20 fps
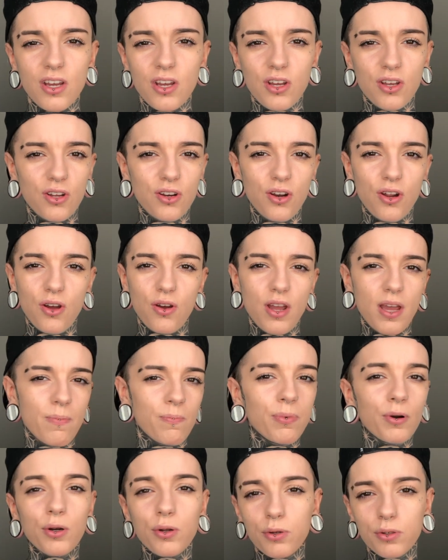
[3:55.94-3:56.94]
you know, it
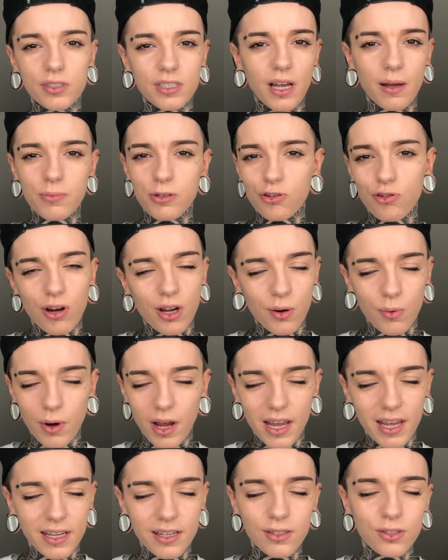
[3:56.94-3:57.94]
balloons up straight
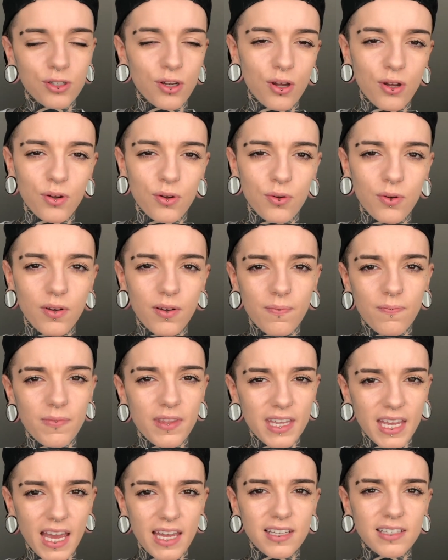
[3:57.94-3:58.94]
away, so
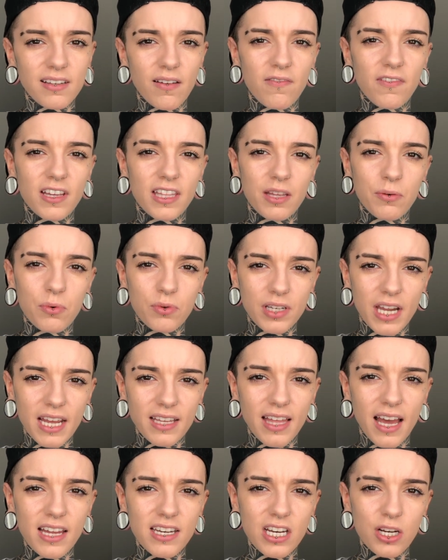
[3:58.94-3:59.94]
getting something that will take
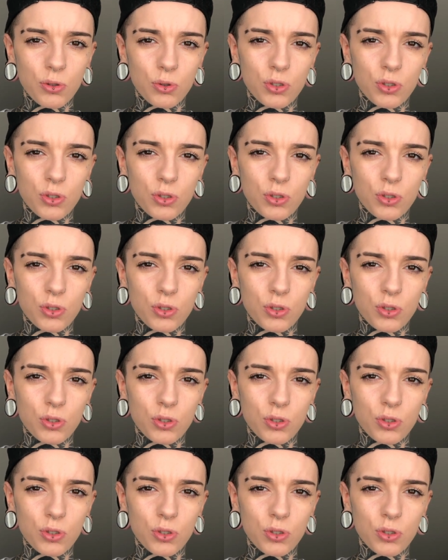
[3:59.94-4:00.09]
that initial